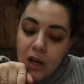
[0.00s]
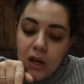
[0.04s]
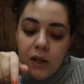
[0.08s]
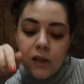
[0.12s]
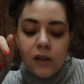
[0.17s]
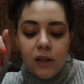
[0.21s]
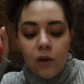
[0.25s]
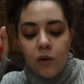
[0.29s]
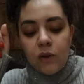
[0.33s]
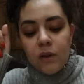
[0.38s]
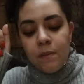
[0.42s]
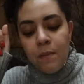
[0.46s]

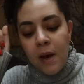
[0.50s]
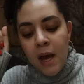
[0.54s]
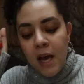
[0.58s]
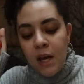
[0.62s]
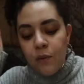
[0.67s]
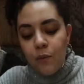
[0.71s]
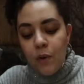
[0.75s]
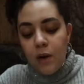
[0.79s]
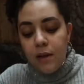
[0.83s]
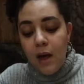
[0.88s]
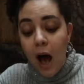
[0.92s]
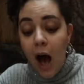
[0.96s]
So it's
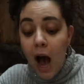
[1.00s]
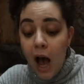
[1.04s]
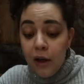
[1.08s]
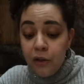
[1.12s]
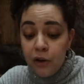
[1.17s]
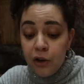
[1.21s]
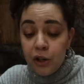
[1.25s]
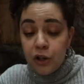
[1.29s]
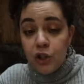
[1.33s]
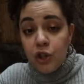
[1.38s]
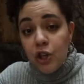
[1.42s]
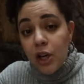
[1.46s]
made with
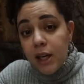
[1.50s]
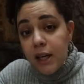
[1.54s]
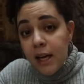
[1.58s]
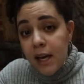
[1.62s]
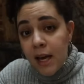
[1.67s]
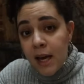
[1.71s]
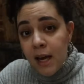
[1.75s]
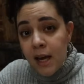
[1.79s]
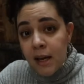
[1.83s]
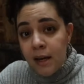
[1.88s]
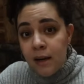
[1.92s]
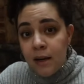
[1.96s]
either
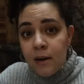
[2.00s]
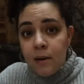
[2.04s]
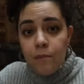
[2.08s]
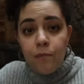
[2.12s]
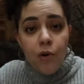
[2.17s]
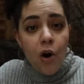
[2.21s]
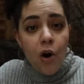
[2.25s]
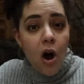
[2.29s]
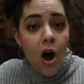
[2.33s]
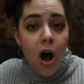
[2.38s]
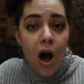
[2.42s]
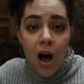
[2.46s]
chicken
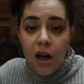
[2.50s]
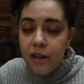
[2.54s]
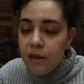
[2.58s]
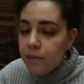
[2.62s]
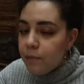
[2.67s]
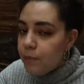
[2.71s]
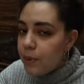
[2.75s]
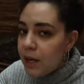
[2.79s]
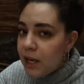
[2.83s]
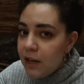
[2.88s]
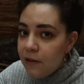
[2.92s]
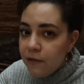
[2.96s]
broth,
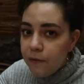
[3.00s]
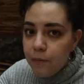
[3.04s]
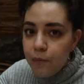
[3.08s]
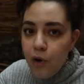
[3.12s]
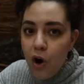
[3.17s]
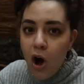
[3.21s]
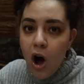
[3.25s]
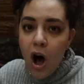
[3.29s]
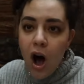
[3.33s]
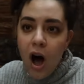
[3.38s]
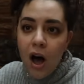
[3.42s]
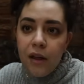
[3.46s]
beef
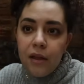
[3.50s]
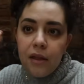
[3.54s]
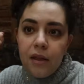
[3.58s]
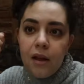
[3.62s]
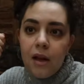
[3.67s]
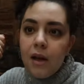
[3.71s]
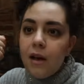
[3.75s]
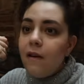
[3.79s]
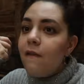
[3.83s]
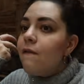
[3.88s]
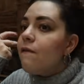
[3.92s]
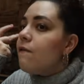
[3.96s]
broth,
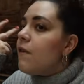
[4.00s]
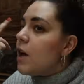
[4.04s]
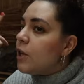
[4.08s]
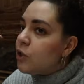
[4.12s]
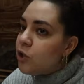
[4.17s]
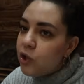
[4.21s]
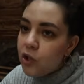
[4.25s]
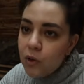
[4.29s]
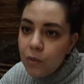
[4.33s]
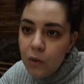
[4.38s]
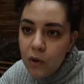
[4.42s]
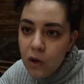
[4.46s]

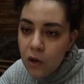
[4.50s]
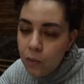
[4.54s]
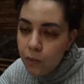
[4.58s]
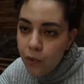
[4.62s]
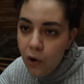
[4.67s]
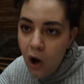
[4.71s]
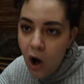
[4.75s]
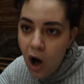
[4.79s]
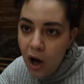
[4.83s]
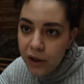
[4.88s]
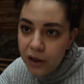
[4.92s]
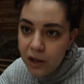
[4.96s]
vegetable
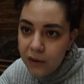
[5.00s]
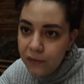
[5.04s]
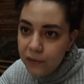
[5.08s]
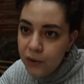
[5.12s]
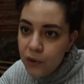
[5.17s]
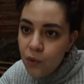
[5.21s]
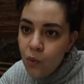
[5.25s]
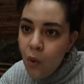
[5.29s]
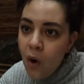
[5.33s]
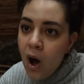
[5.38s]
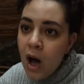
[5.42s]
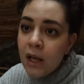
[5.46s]
broth if
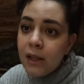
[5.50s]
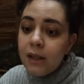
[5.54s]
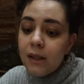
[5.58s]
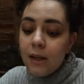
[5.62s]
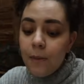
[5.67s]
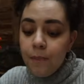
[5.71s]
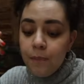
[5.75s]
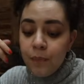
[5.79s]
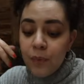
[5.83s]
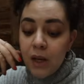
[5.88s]
you want.